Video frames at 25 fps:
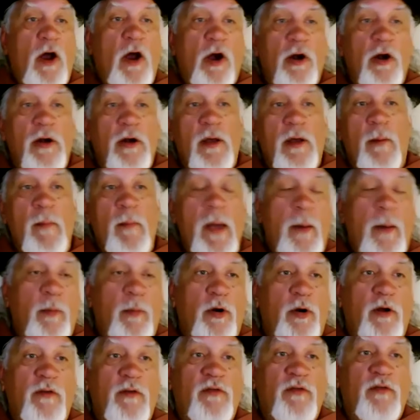they aren't a
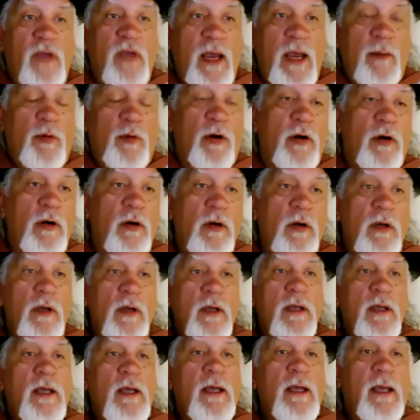member of Saber,
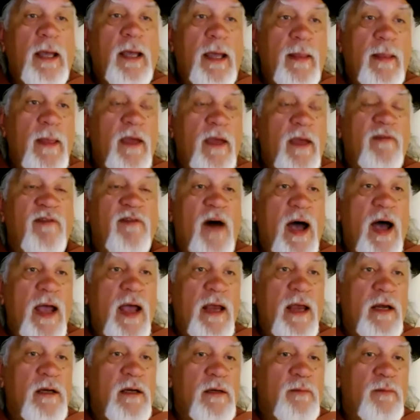can they
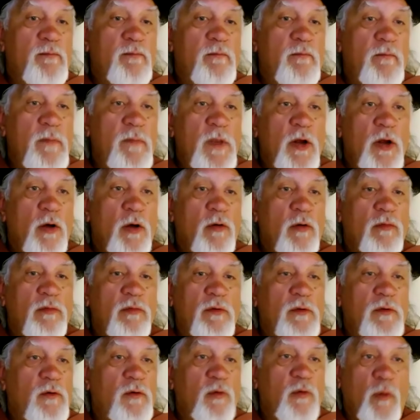find,
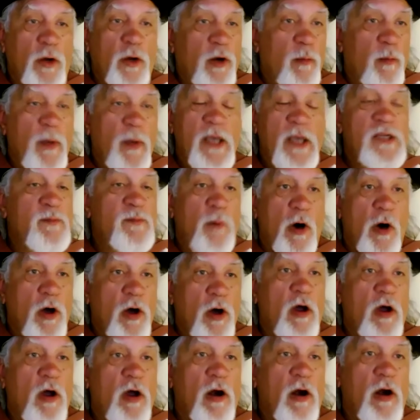Twitter
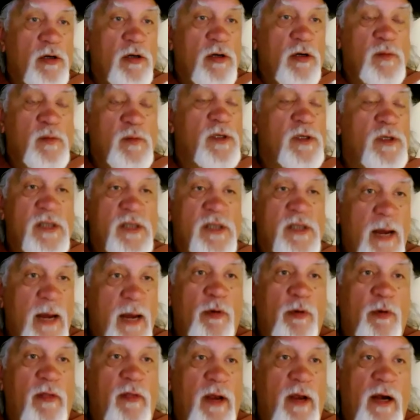baseball cards with
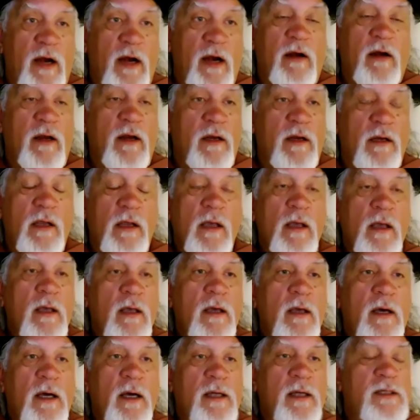Saber there and
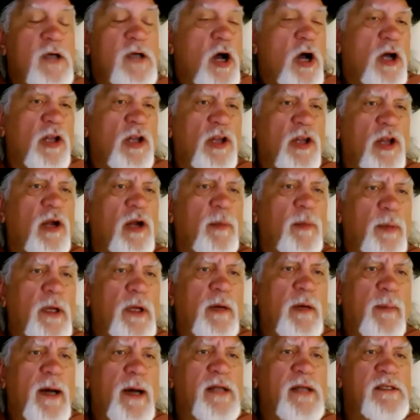talk a little
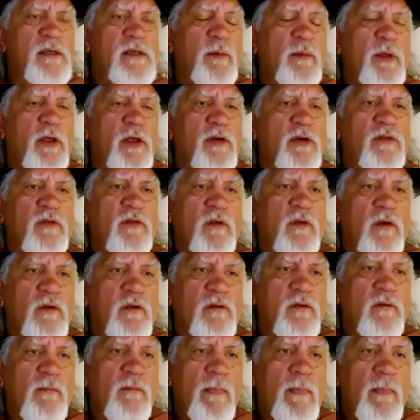bit about some of those things?